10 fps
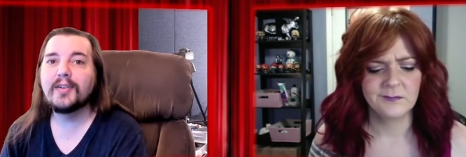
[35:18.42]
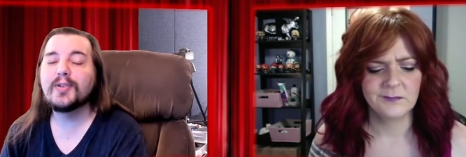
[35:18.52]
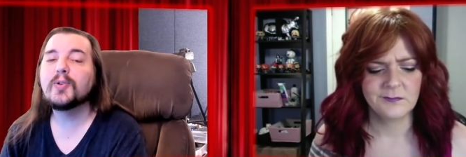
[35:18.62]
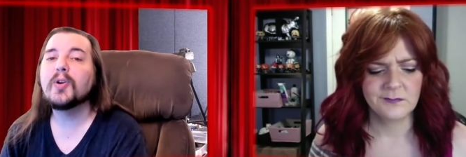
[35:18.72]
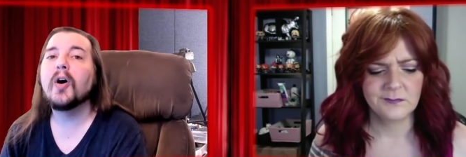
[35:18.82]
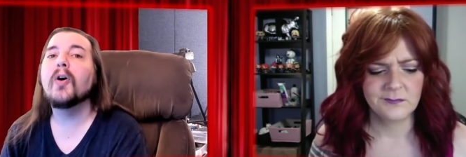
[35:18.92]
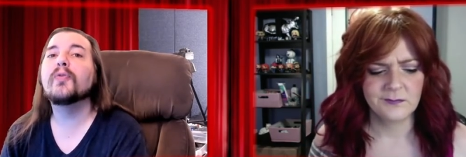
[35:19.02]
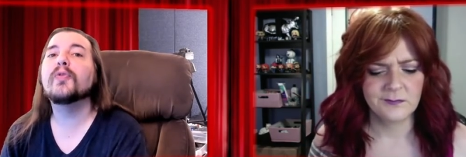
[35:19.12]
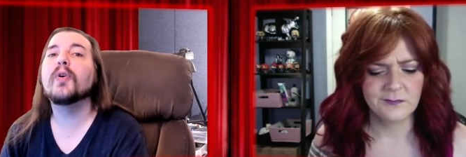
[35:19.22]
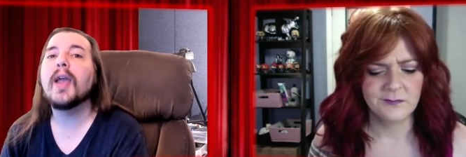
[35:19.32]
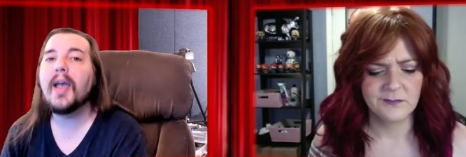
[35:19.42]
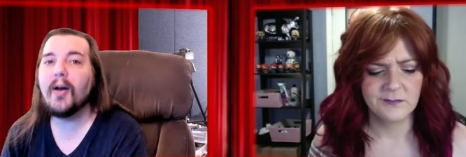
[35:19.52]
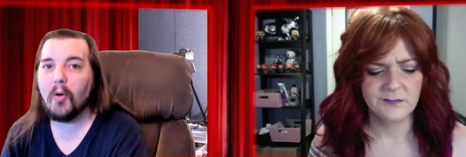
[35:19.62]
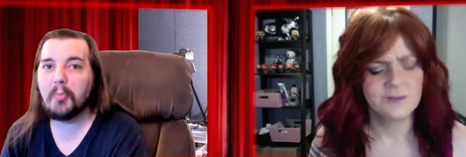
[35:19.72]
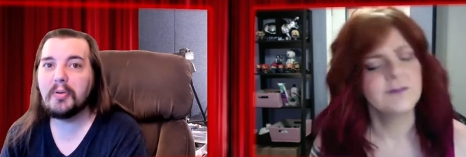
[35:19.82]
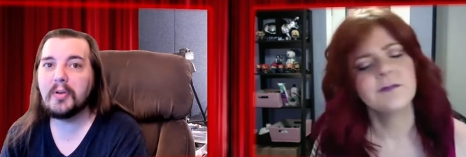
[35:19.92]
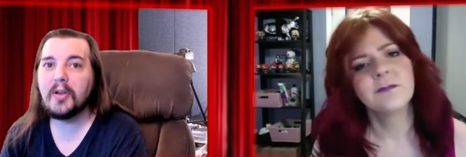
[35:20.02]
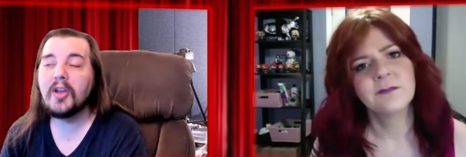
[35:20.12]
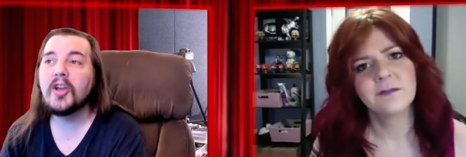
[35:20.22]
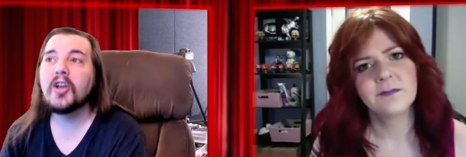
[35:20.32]
Speaker 1: to call for help,
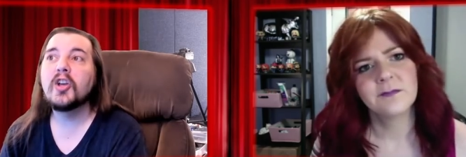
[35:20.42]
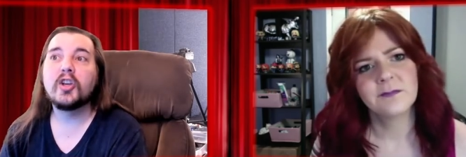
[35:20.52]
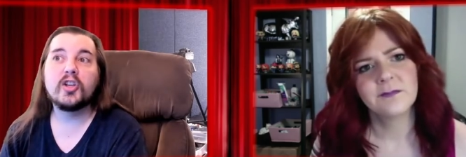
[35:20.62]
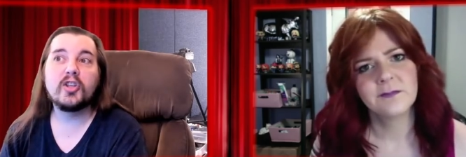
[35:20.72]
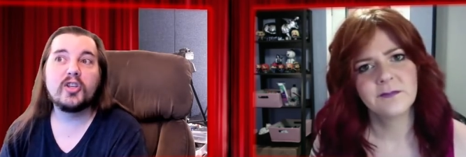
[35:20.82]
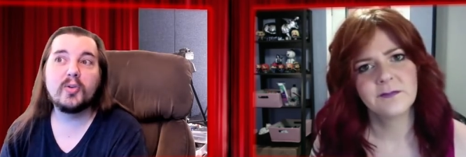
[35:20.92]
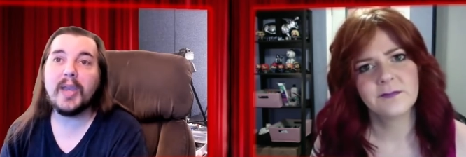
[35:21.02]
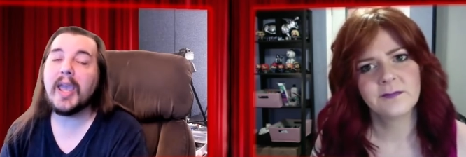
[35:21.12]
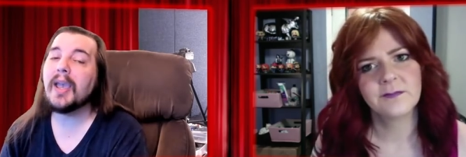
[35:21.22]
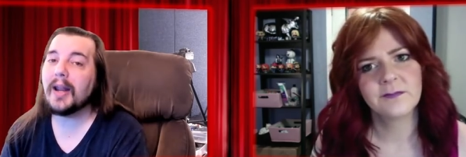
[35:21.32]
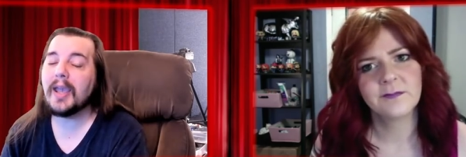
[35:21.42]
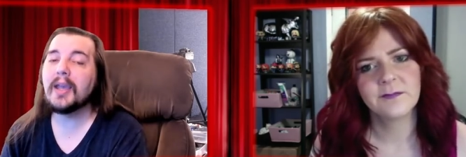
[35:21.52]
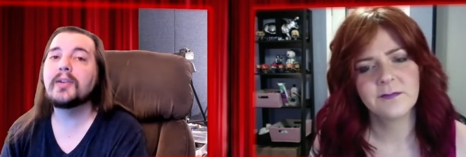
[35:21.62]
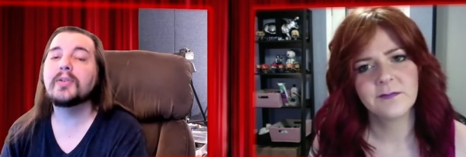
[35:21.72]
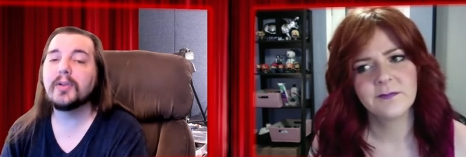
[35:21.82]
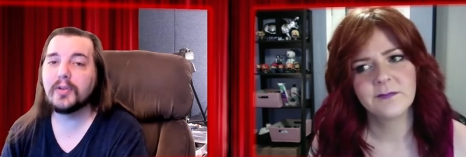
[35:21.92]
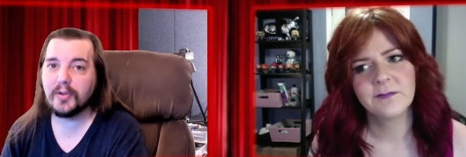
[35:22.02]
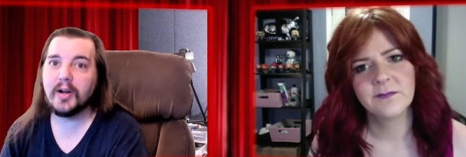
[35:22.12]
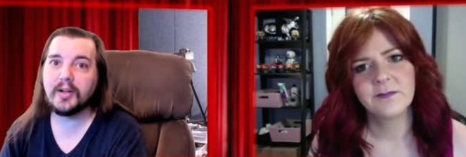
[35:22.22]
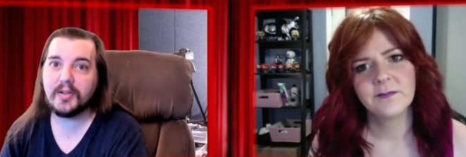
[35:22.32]
you can't handle your
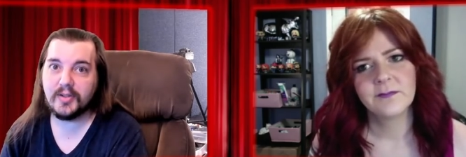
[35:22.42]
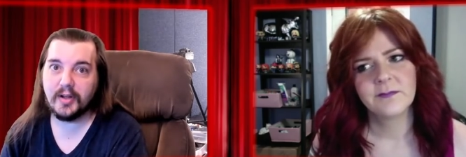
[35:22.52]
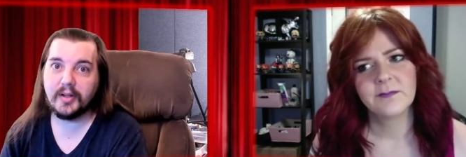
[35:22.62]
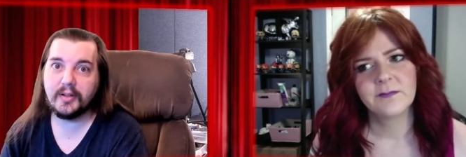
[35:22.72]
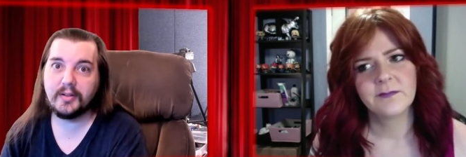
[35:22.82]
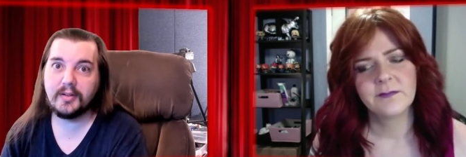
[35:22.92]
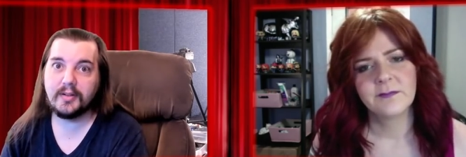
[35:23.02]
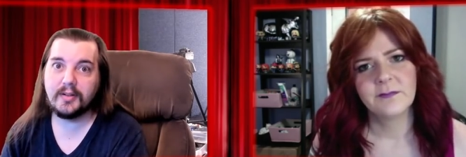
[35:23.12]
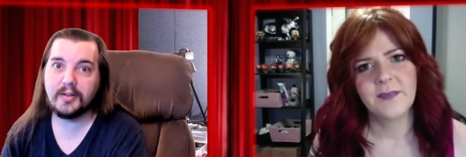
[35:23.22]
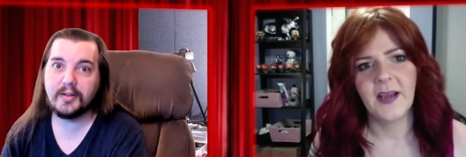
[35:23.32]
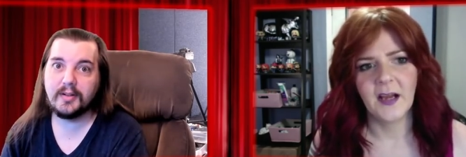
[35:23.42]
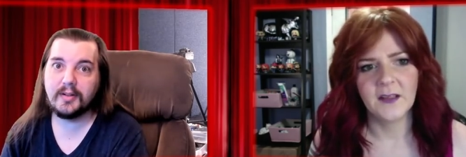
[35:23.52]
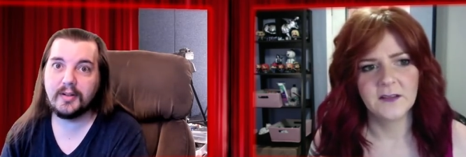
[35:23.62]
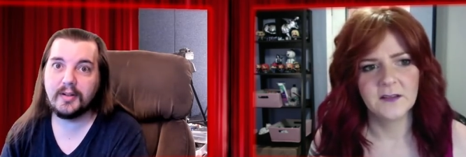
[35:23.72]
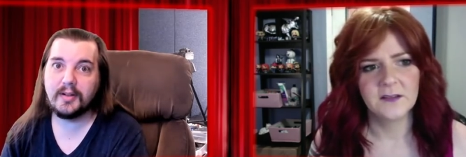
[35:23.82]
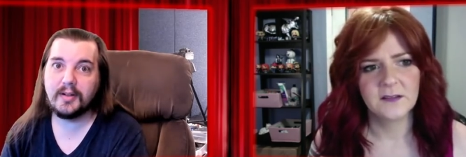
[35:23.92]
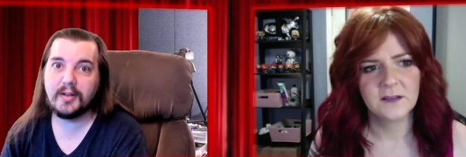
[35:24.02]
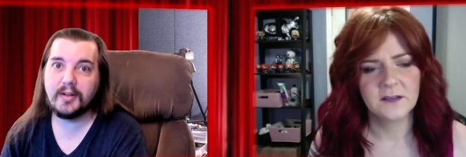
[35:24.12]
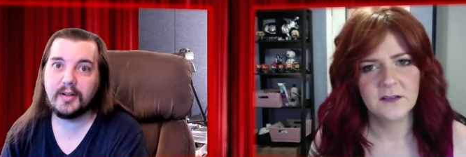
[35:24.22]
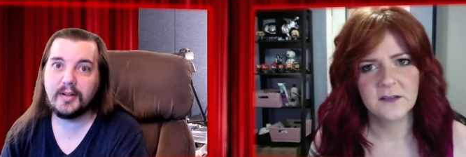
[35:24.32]
drugs, son.
Speaker 2: Yeah.
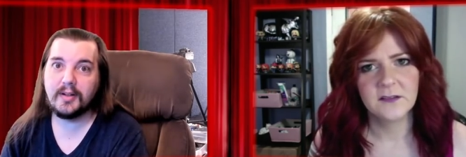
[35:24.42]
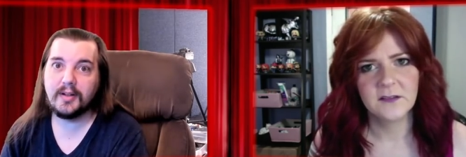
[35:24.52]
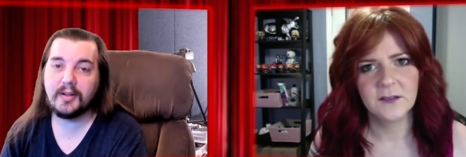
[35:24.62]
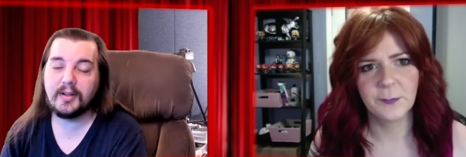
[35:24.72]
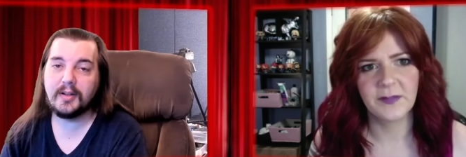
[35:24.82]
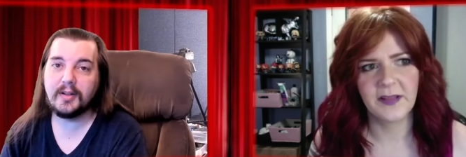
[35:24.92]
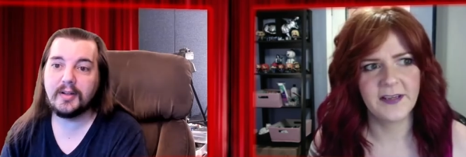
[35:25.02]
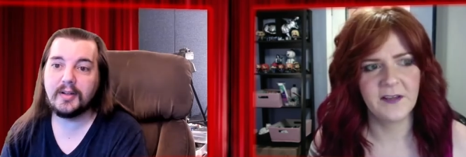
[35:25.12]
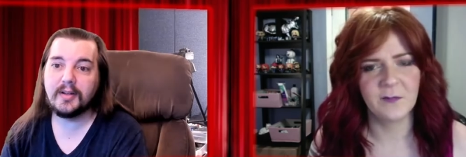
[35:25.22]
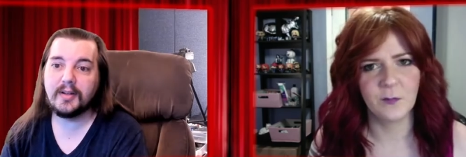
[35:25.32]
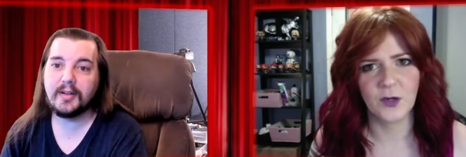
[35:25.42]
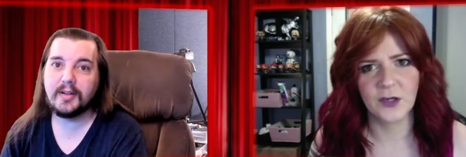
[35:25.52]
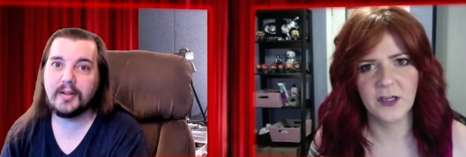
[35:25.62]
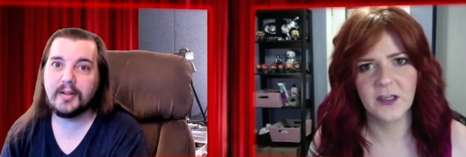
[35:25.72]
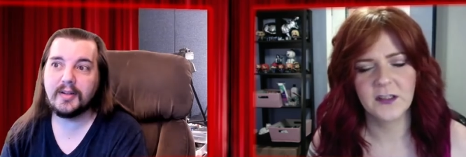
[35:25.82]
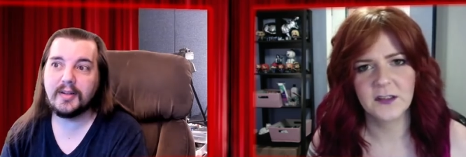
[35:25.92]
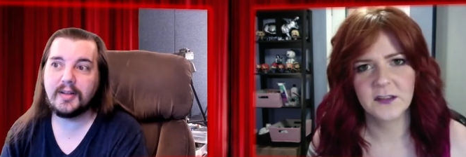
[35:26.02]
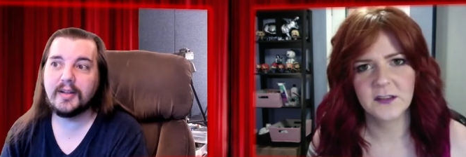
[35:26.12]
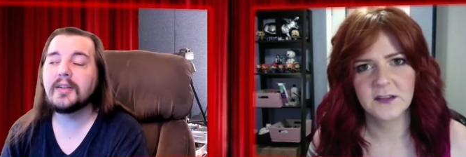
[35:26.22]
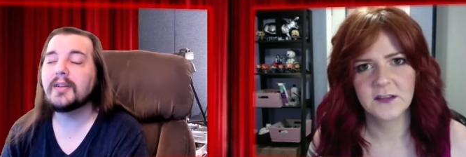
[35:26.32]
Your plan needs work.
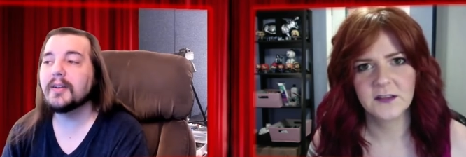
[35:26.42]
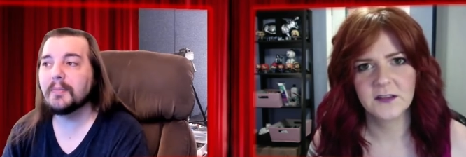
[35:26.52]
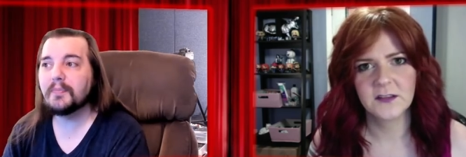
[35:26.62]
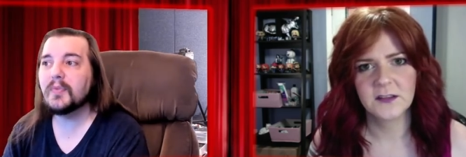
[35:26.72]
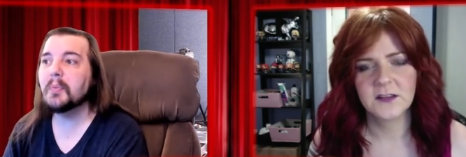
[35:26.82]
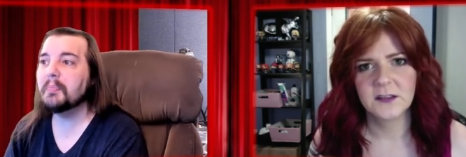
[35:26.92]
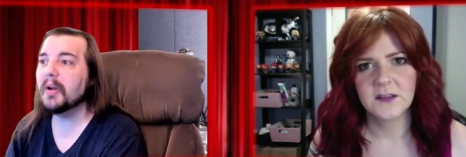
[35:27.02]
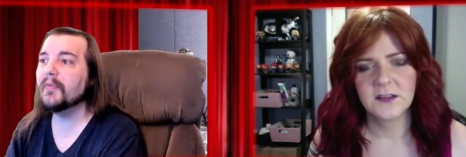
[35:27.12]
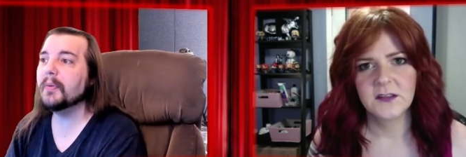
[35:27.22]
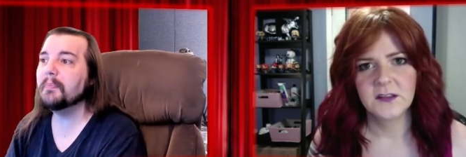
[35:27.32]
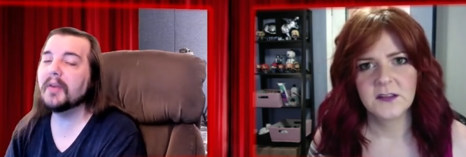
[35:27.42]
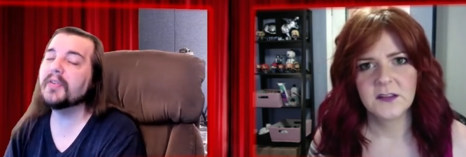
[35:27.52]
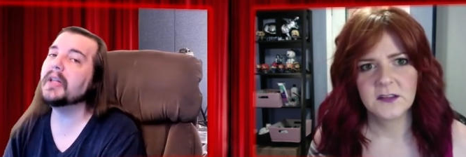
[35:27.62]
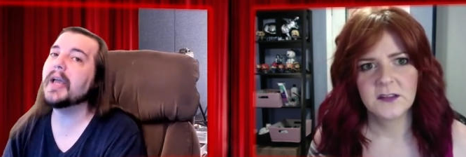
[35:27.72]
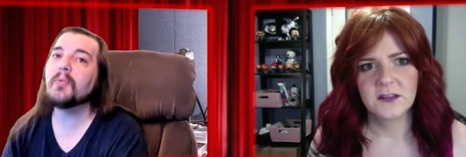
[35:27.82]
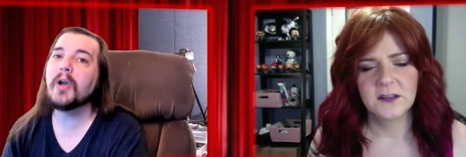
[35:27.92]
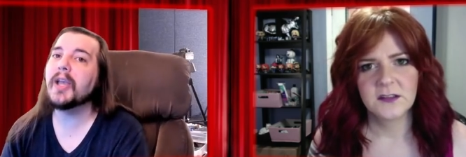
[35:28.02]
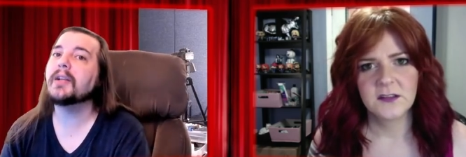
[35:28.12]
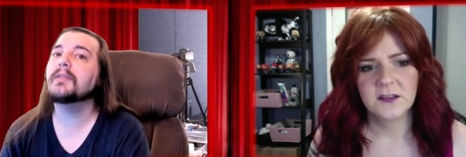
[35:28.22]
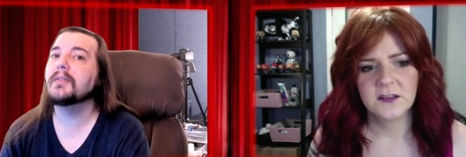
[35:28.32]
Speaker 1: You're, you're, you're a bit of a, bit of a
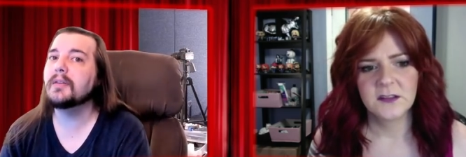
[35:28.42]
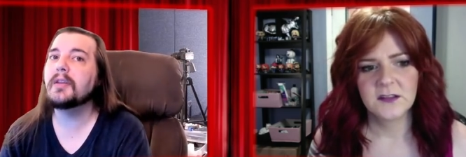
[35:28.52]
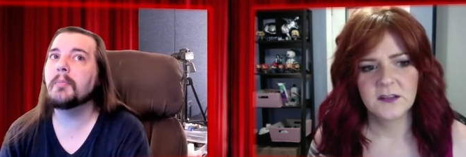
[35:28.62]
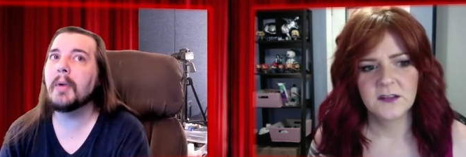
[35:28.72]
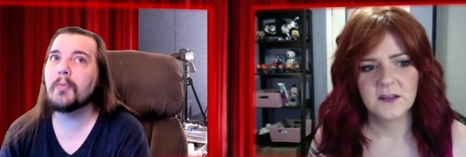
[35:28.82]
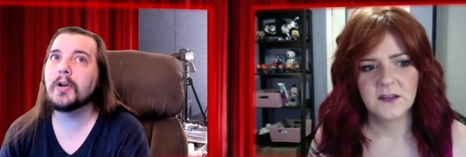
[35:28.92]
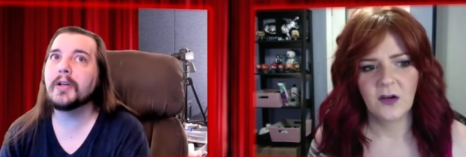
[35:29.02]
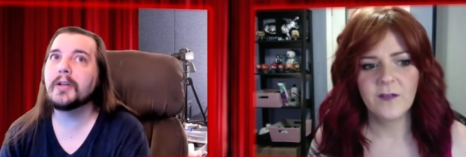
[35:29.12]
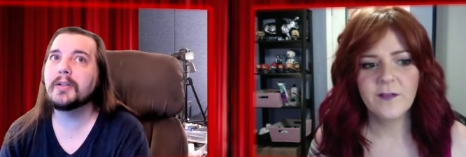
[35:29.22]
lightweight. You might want
Speaker 2: to...